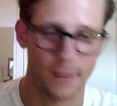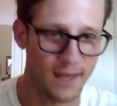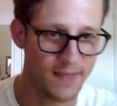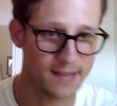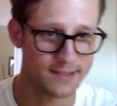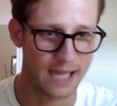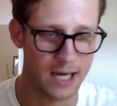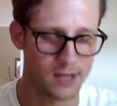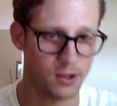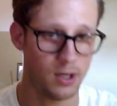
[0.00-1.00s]
And that's
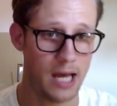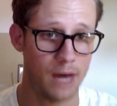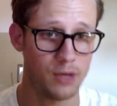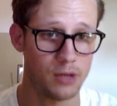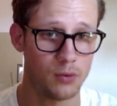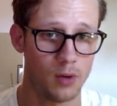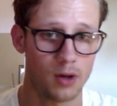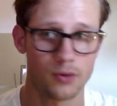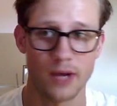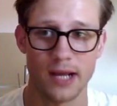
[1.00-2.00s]
how you
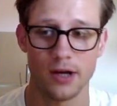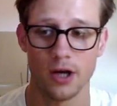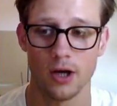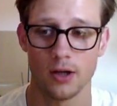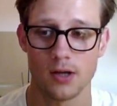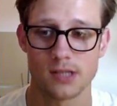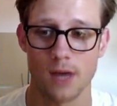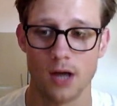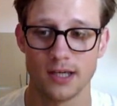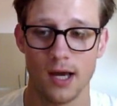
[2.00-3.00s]
create a
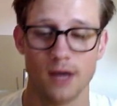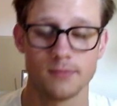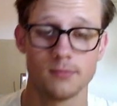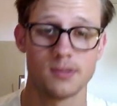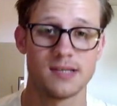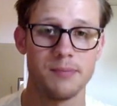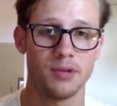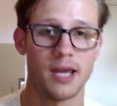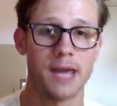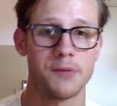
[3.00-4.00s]
simple
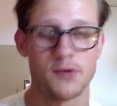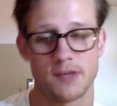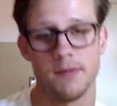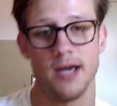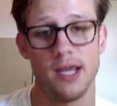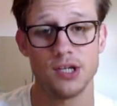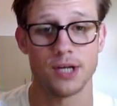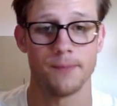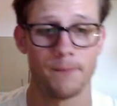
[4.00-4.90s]
game using my engine.